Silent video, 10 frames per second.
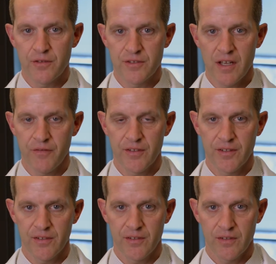there's
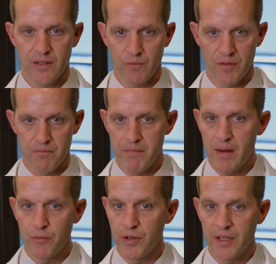deficits with
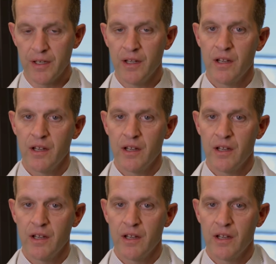memory